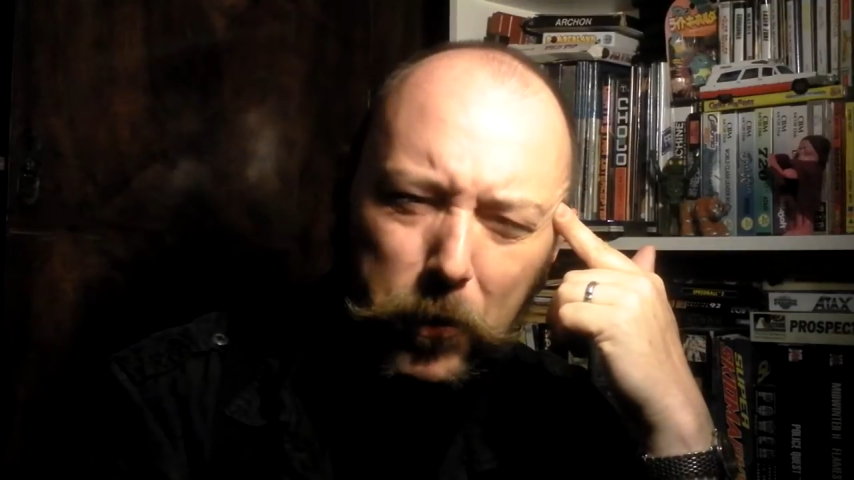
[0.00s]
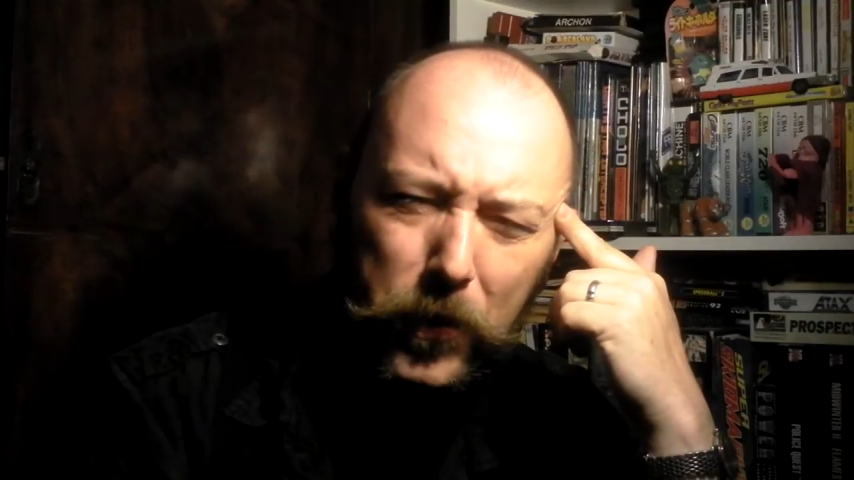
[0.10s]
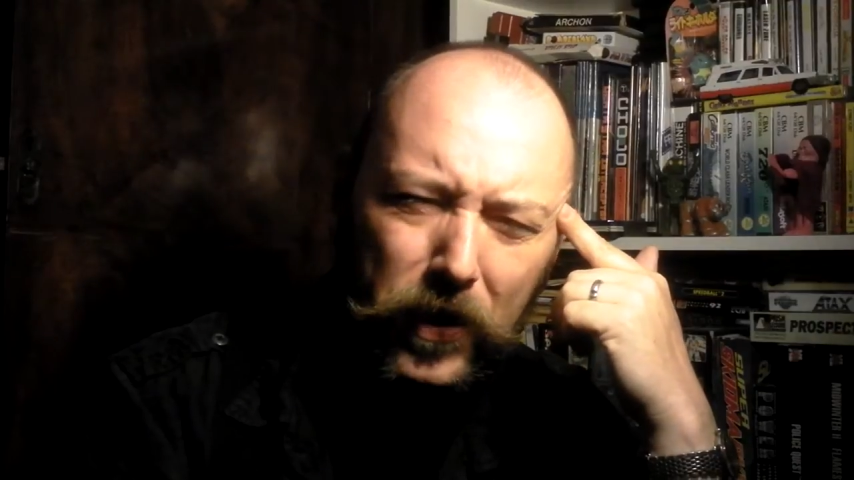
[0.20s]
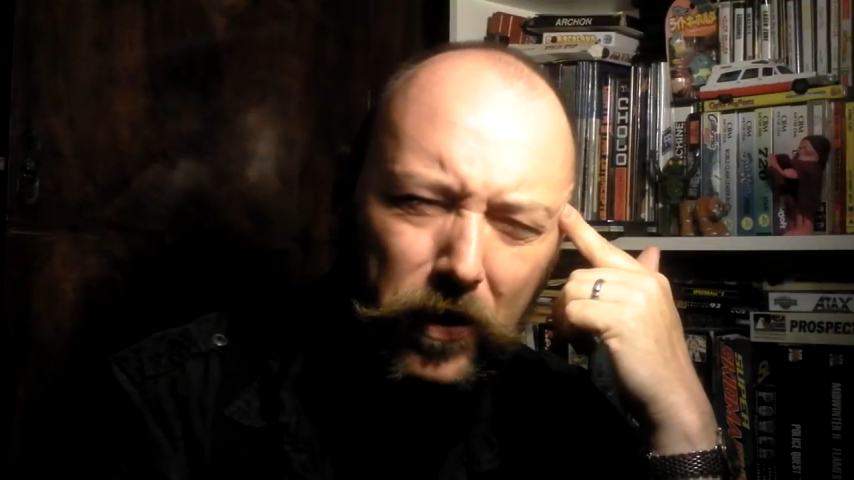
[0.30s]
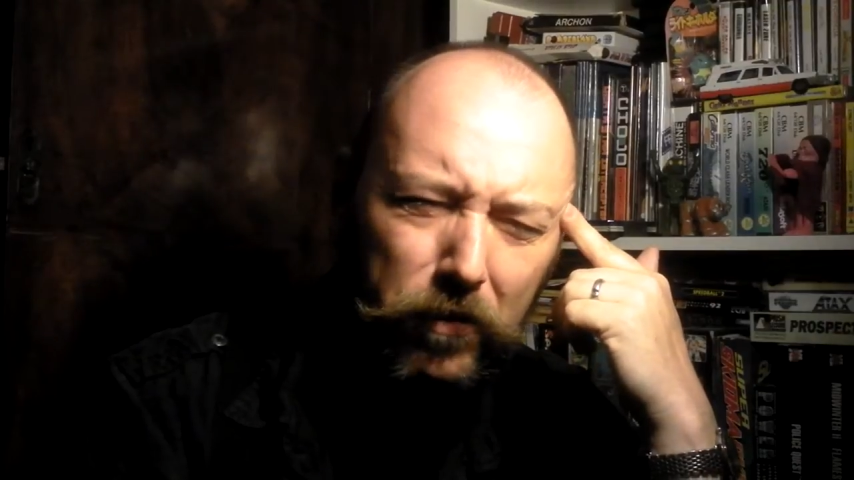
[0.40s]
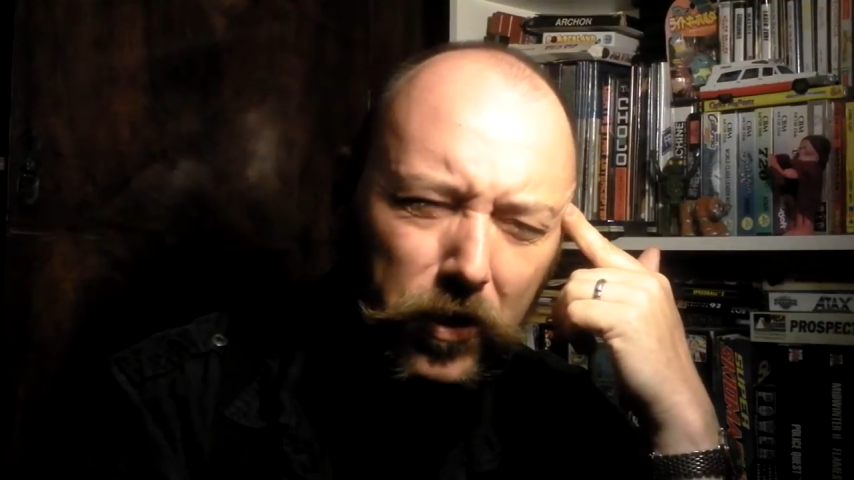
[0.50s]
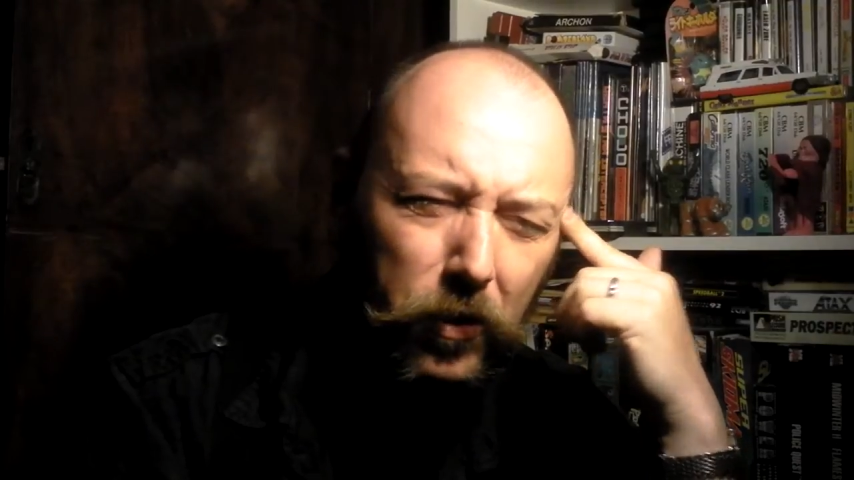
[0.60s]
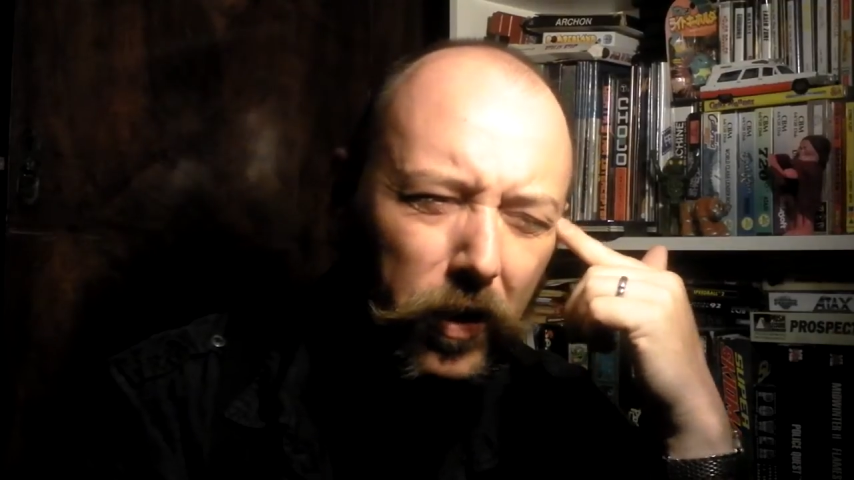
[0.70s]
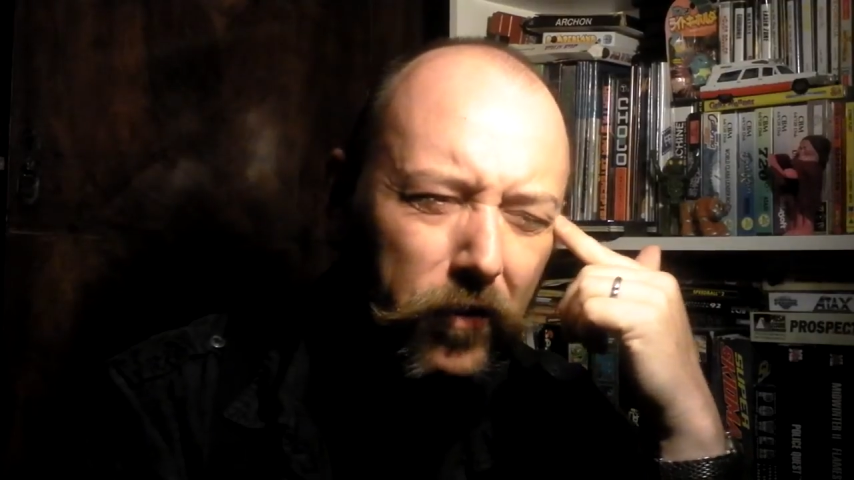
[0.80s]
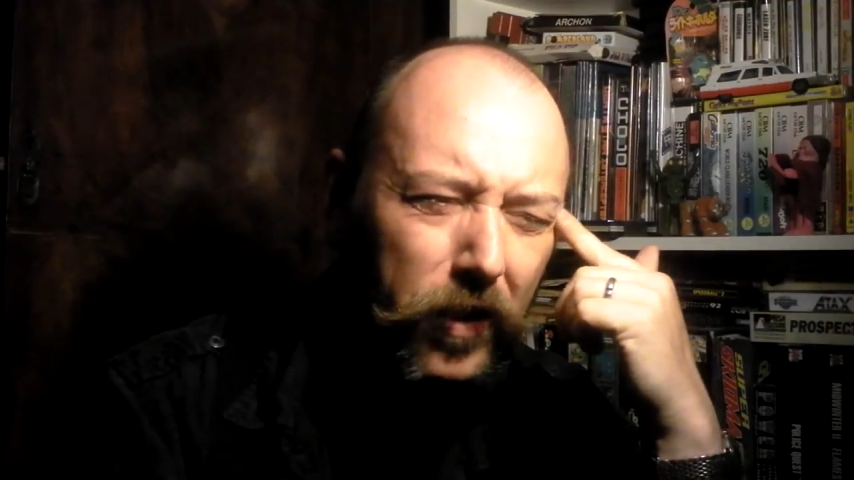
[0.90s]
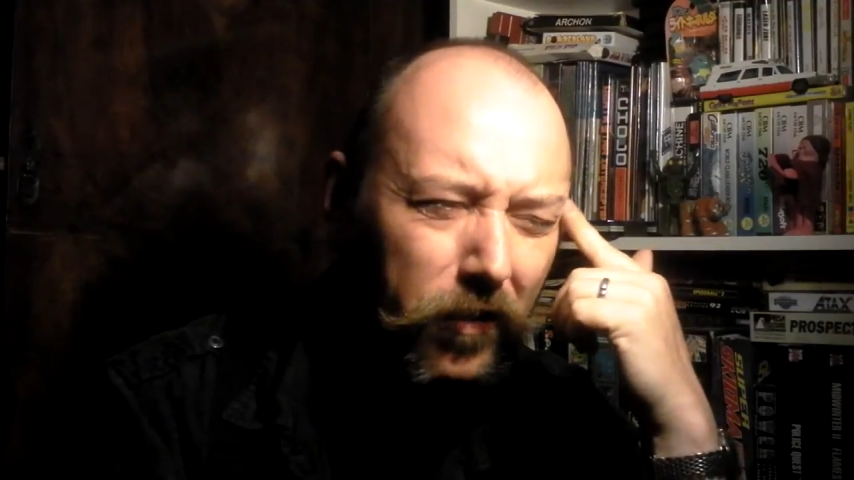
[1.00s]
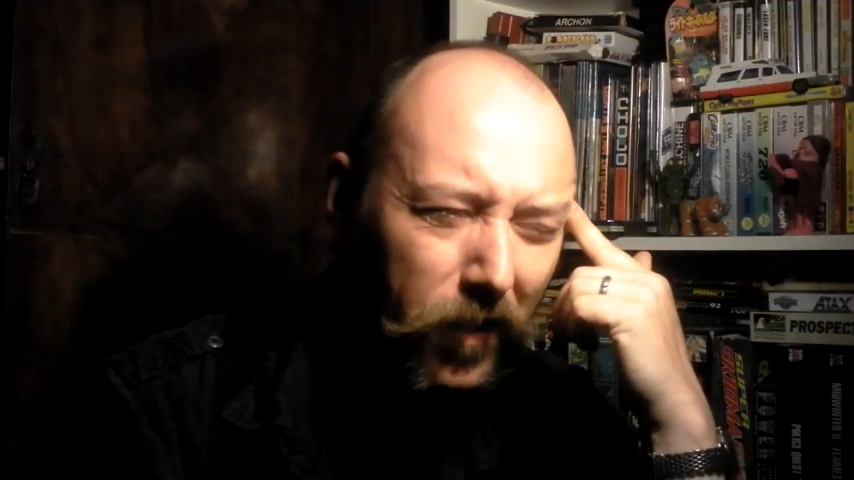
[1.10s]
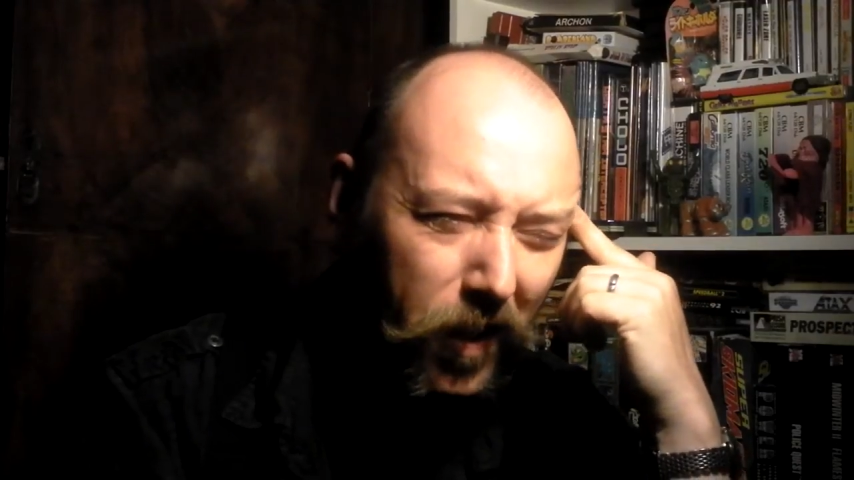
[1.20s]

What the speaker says: but I don't recall ever